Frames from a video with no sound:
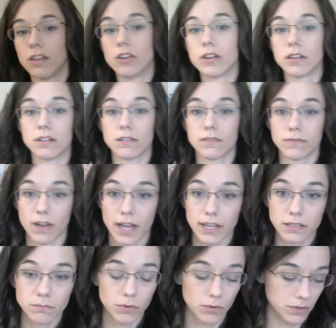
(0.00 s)
You can
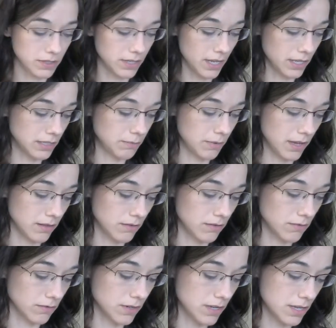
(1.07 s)
divide both sides by
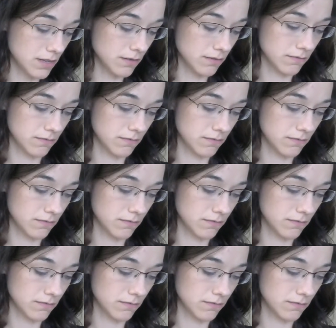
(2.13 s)
3